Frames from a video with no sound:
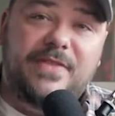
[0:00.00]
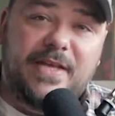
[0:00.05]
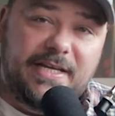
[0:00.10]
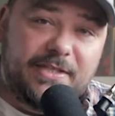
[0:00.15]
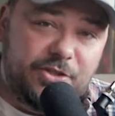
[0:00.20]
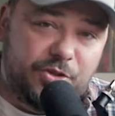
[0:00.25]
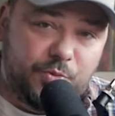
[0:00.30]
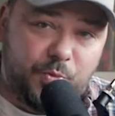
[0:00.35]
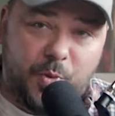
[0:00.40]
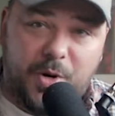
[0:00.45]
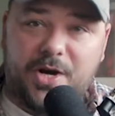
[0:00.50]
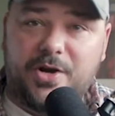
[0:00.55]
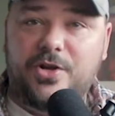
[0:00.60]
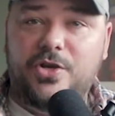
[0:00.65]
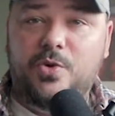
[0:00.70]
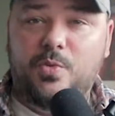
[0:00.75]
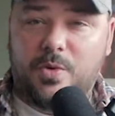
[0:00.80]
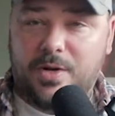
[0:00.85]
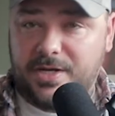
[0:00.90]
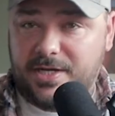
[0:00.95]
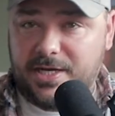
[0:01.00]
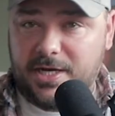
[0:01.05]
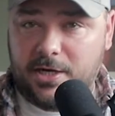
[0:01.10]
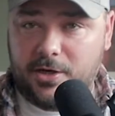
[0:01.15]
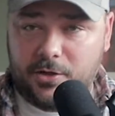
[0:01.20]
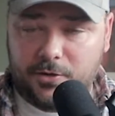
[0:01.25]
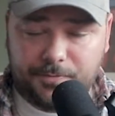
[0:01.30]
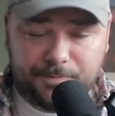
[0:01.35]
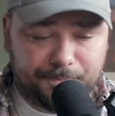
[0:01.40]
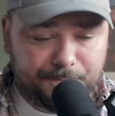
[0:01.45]
That's where you want to
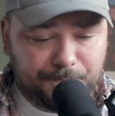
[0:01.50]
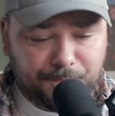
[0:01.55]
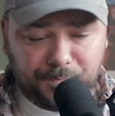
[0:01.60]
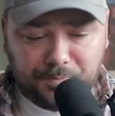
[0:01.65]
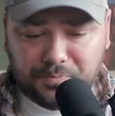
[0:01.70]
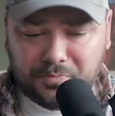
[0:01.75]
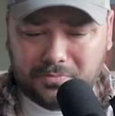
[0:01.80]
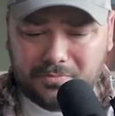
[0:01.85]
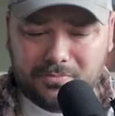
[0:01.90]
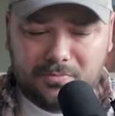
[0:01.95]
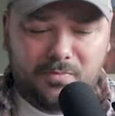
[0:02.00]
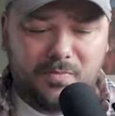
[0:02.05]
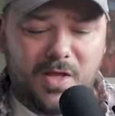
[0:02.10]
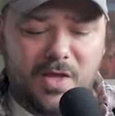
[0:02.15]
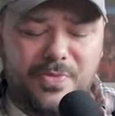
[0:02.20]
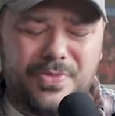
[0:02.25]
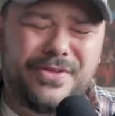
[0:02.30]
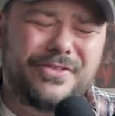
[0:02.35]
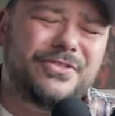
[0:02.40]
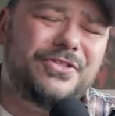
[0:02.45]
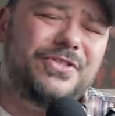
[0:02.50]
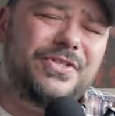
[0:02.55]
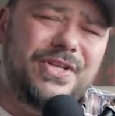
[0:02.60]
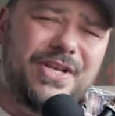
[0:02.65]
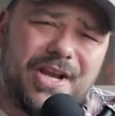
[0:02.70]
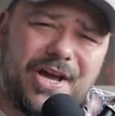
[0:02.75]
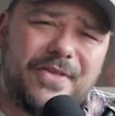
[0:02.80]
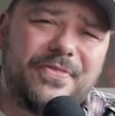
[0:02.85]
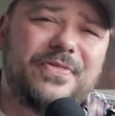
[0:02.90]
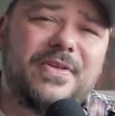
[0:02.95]
go. There's
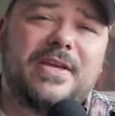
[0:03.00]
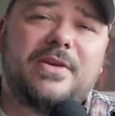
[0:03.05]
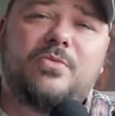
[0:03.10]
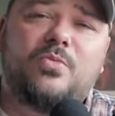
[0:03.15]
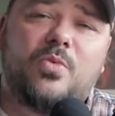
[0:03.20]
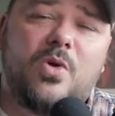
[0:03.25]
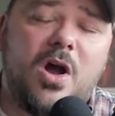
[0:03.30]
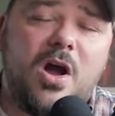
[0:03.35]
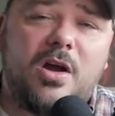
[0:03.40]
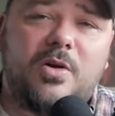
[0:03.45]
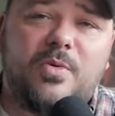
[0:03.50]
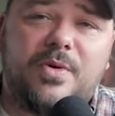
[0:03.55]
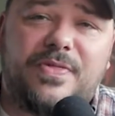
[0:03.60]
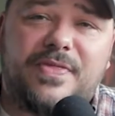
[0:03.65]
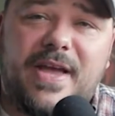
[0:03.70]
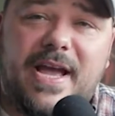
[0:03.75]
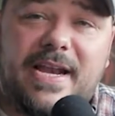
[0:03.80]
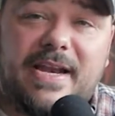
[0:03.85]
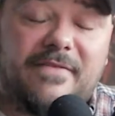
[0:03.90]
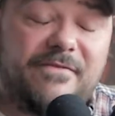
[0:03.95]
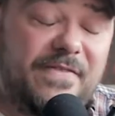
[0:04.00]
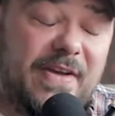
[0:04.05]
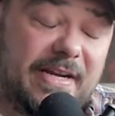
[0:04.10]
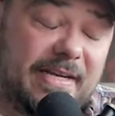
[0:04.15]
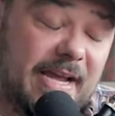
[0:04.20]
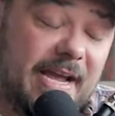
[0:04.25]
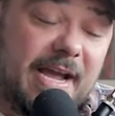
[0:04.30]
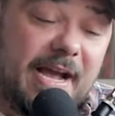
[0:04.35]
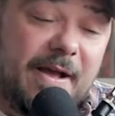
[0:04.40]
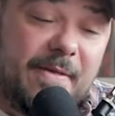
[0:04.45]
nothing wrong with that. In
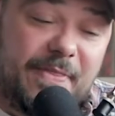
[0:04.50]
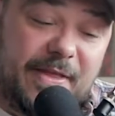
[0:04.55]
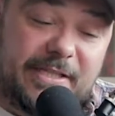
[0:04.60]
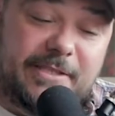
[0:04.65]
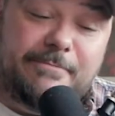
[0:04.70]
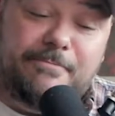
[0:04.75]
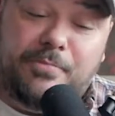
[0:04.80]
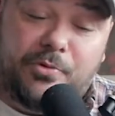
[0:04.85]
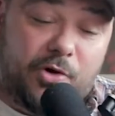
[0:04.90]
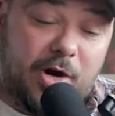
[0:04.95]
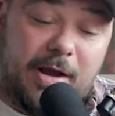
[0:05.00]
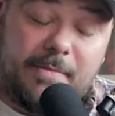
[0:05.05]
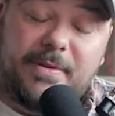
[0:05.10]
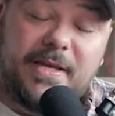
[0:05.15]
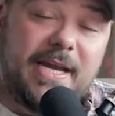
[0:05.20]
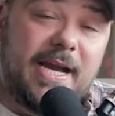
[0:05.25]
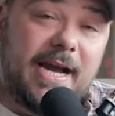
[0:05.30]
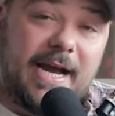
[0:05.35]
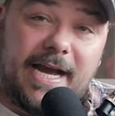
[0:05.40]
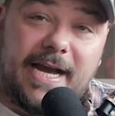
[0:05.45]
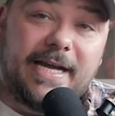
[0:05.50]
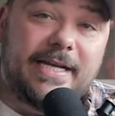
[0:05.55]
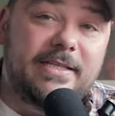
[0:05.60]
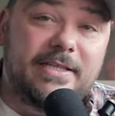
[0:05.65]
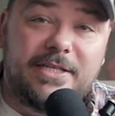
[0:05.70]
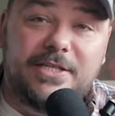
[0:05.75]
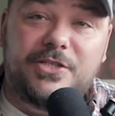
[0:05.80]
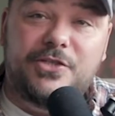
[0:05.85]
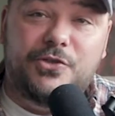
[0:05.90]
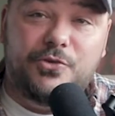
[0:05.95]
fact, that's probably a
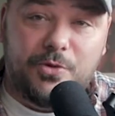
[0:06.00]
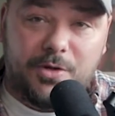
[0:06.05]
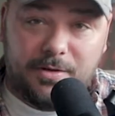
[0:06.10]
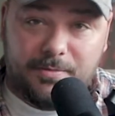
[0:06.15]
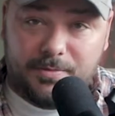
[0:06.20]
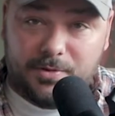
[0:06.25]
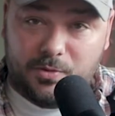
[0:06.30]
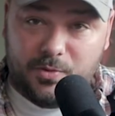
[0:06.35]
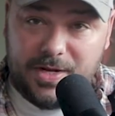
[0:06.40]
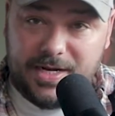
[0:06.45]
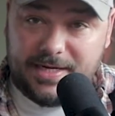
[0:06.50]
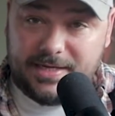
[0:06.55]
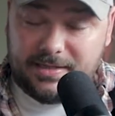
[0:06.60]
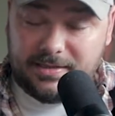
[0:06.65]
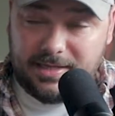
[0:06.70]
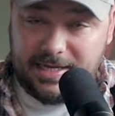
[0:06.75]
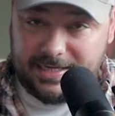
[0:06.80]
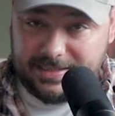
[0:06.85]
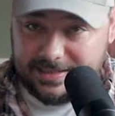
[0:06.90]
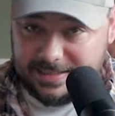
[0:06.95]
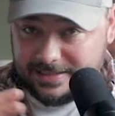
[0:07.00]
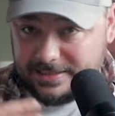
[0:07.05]
highly enjoyable way to collect.